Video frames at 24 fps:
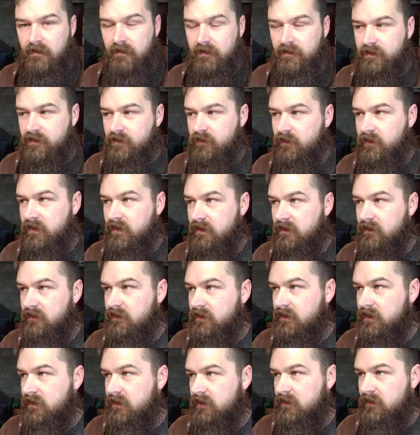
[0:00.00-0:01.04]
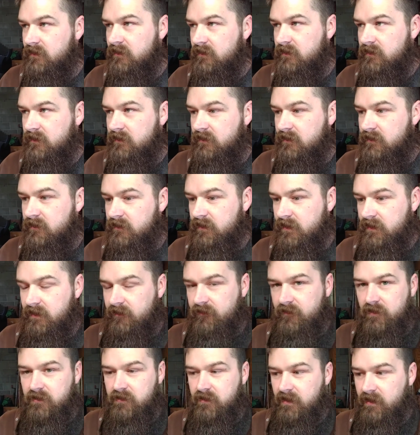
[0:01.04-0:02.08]
It's to where, like,
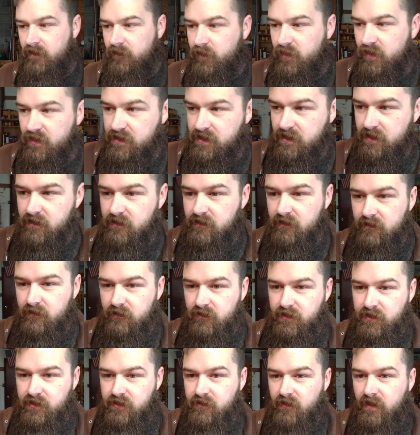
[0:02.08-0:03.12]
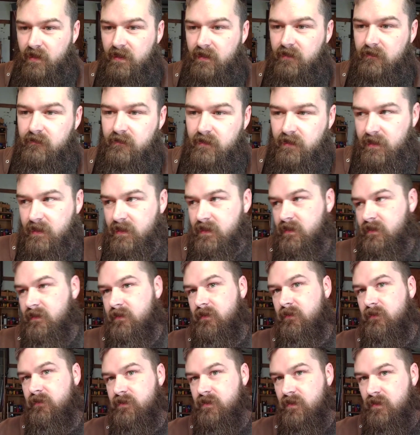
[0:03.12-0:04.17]
if you try to push it straight, it kind of
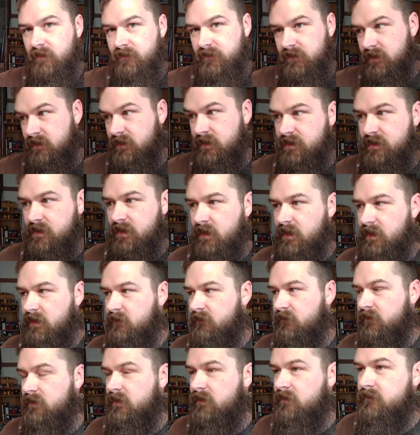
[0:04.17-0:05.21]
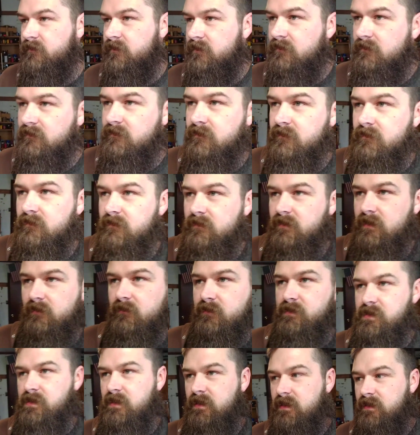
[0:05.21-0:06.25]
goes off to the side or whatever. I
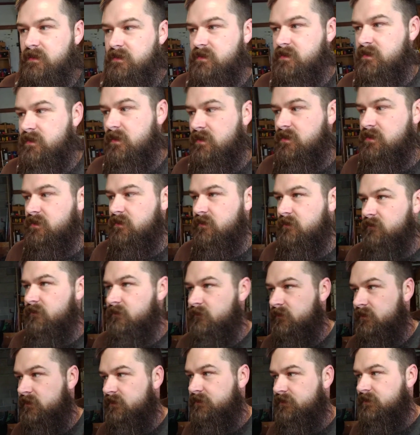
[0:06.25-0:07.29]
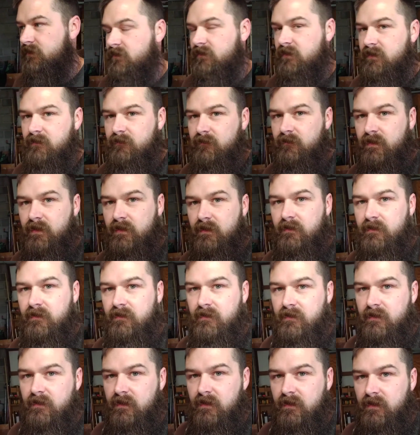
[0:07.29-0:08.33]
wish I had stationary wheels on it, but
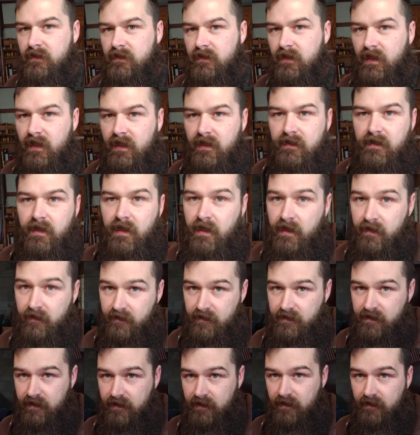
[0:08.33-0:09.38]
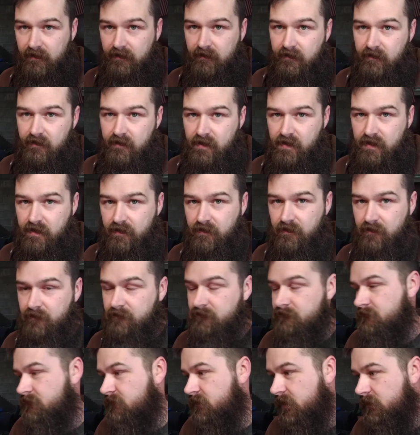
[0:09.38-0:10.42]
I inherited it, so
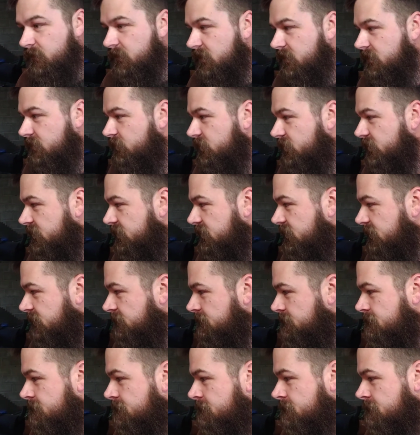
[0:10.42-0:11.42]
I'm not complaining.